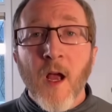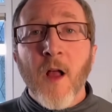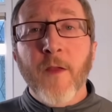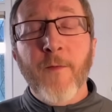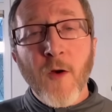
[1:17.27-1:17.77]

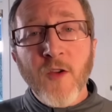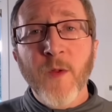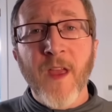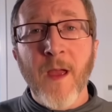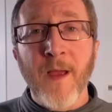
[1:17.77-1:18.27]
the folks with
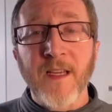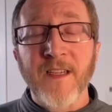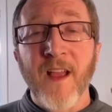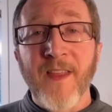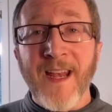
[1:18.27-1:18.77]
MS
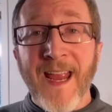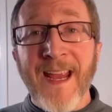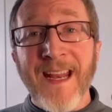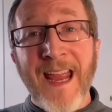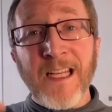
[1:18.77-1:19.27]
that
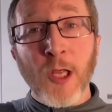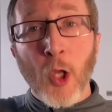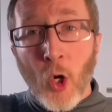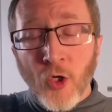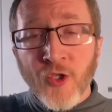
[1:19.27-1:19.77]
ate a
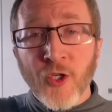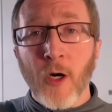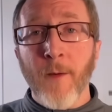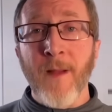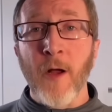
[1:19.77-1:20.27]
larger
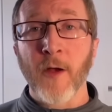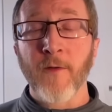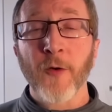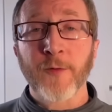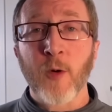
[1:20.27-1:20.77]
amount of
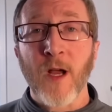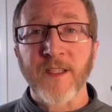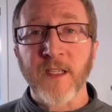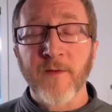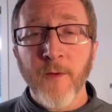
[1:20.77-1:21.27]

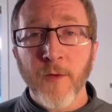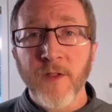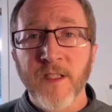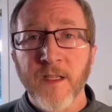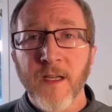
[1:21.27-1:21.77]
ultra-processed foods